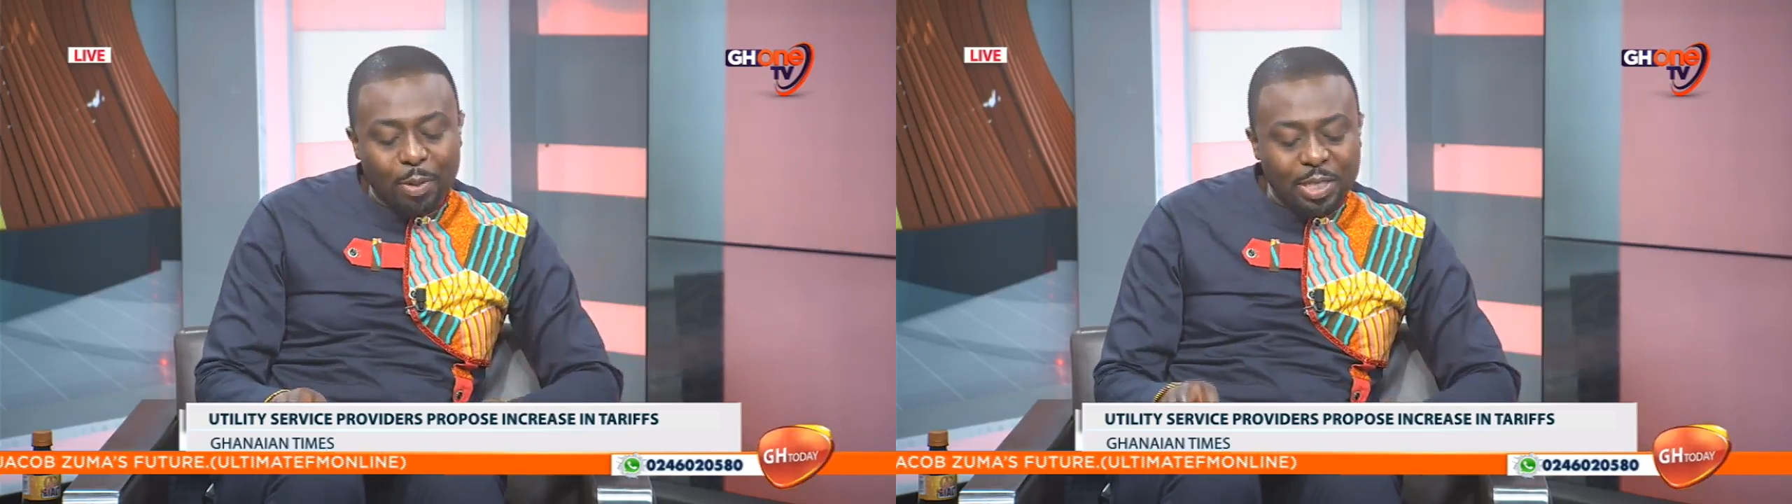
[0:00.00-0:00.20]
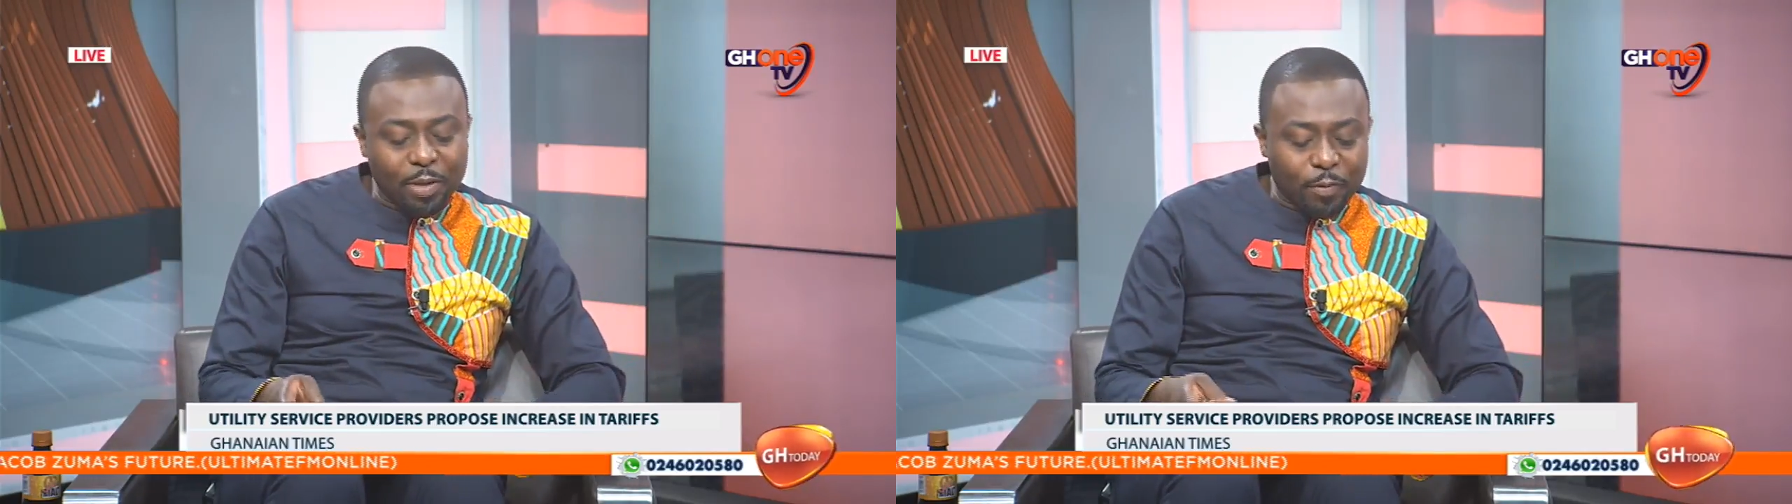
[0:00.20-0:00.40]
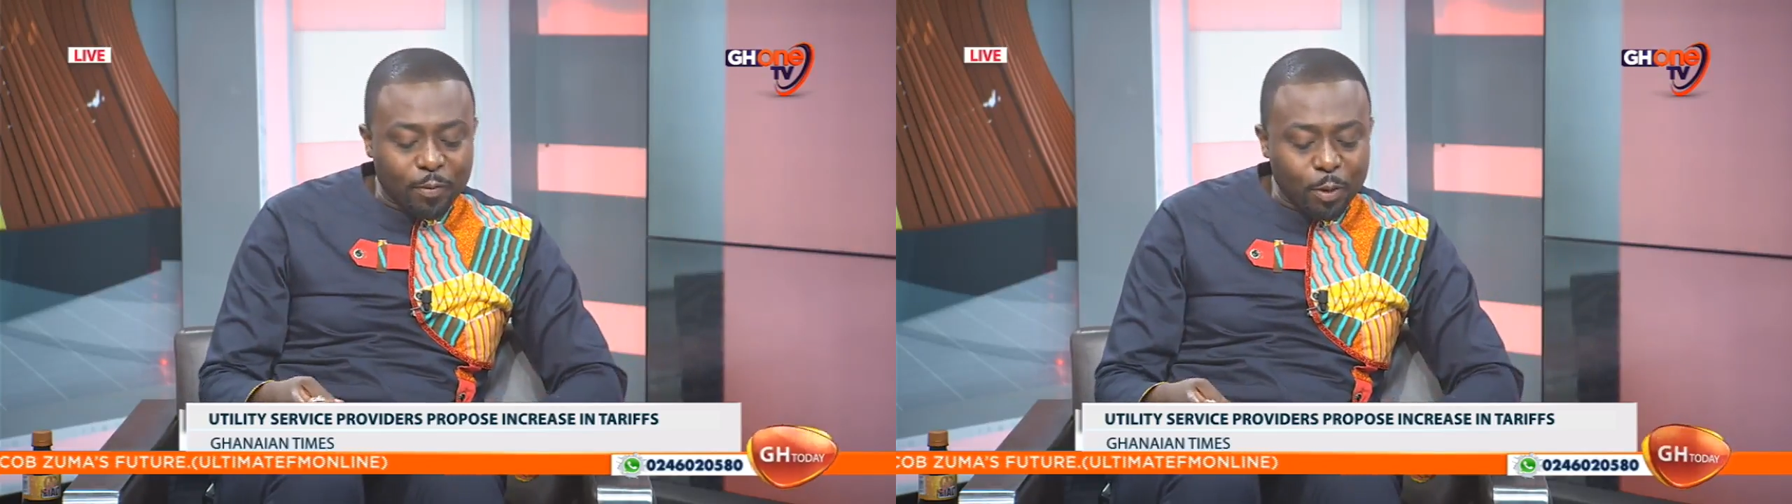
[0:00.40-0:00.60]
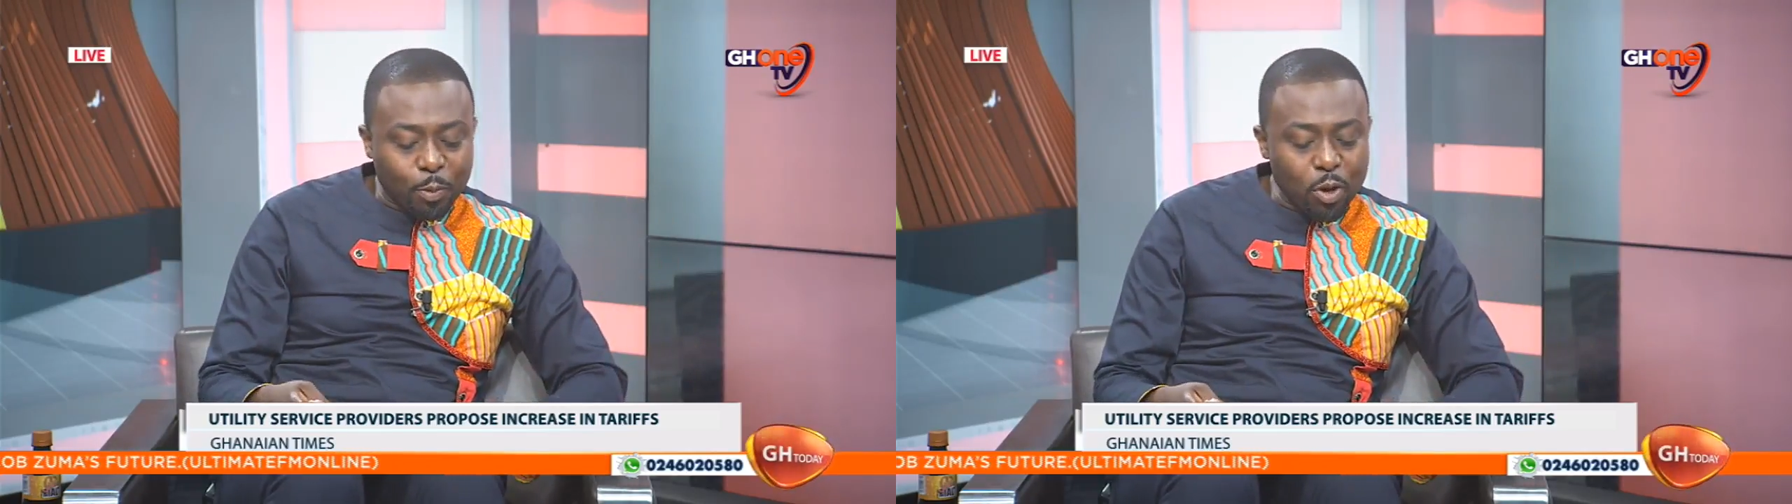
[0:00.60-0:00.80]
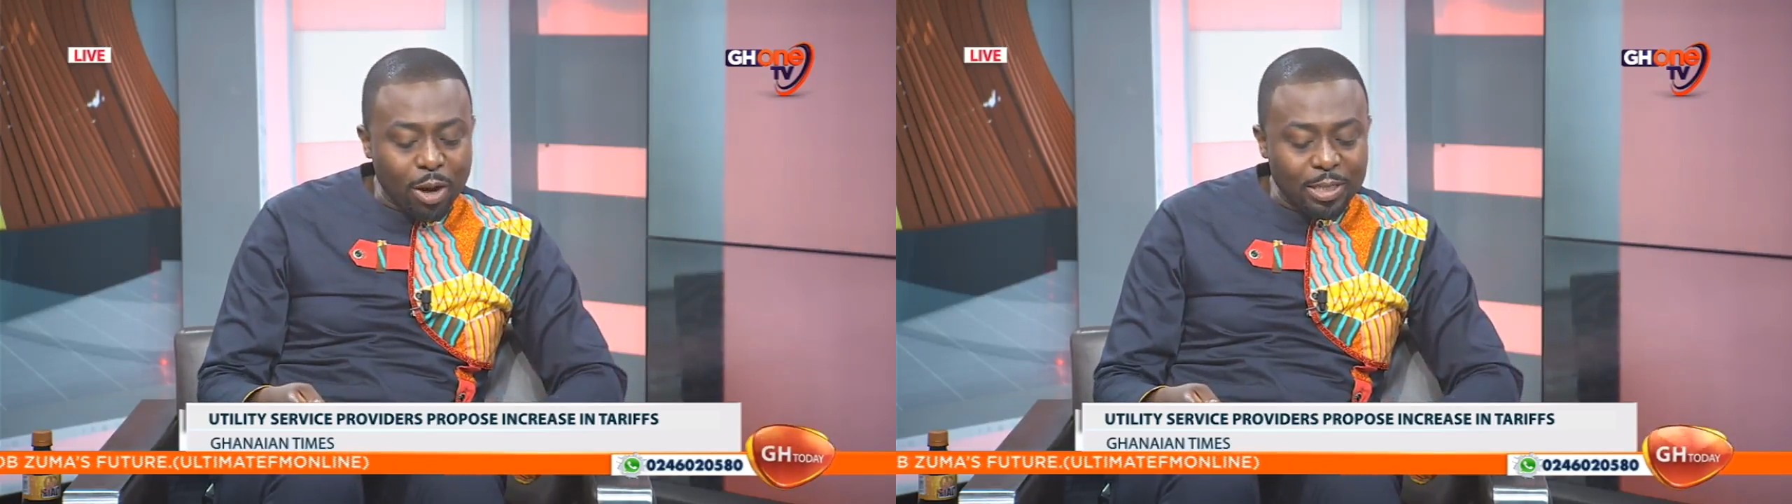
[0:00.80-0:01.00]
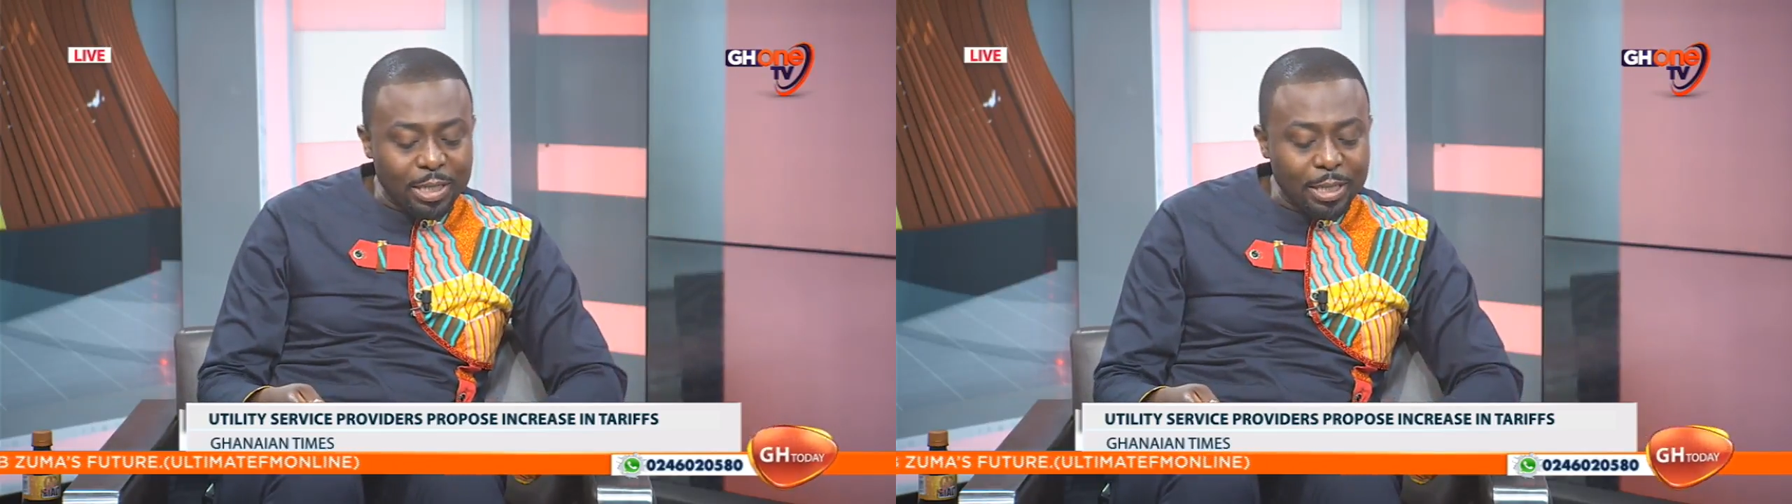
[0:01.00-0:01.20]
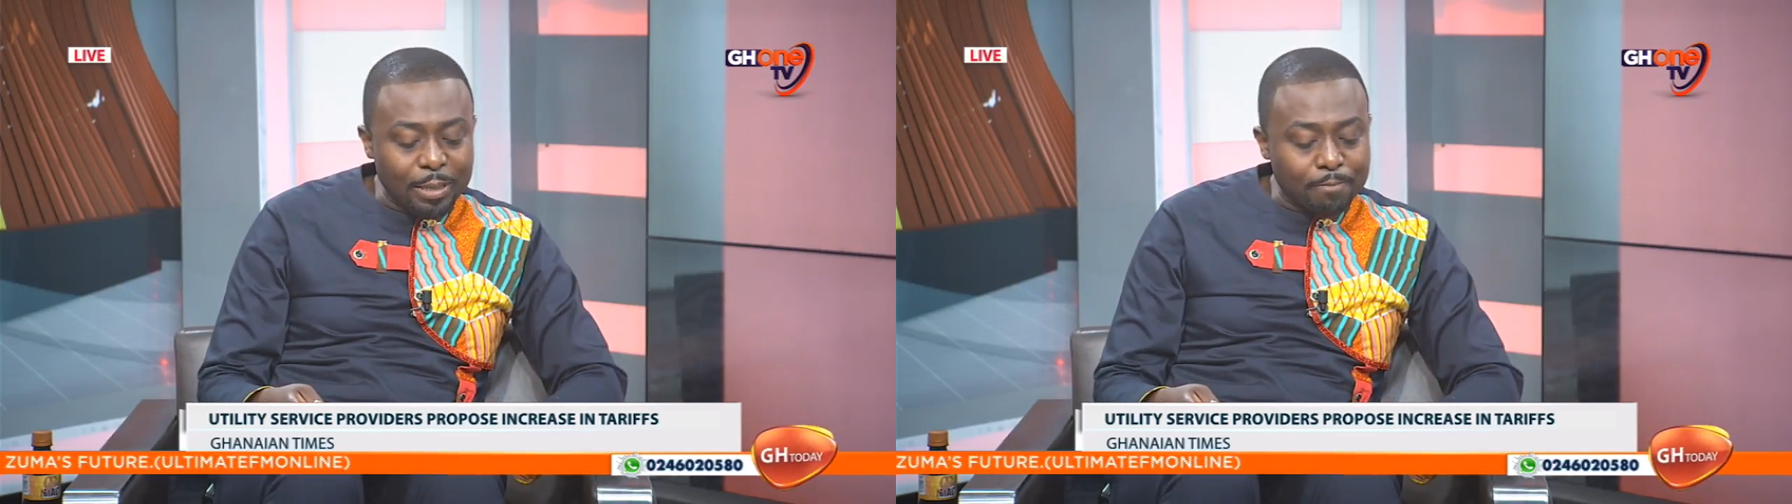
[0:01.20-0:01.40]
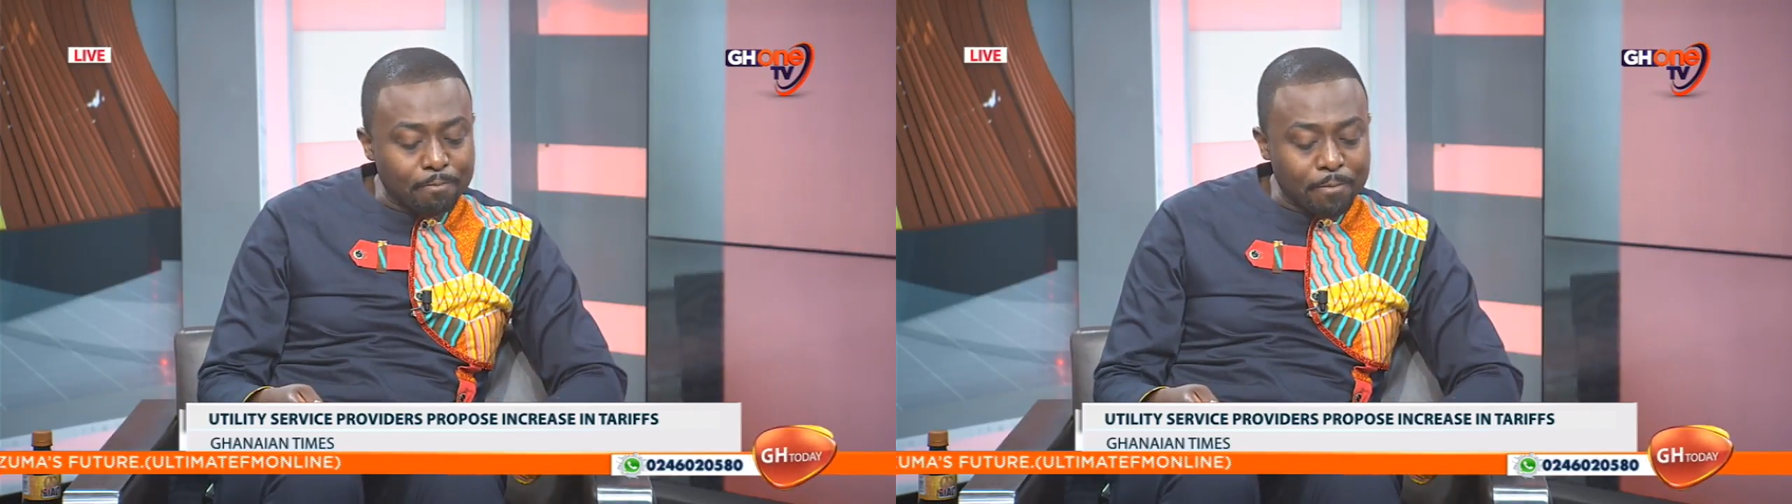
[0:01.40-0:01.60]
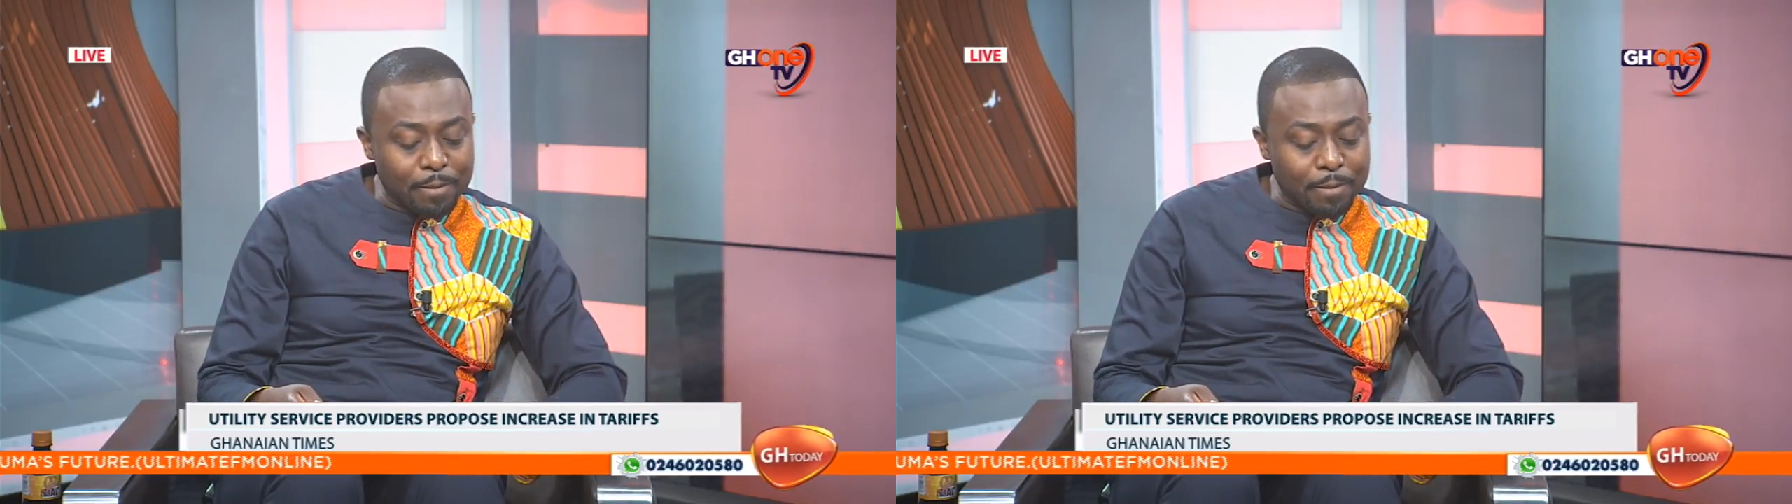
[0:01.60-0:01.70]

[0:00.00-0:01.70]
happens if PRC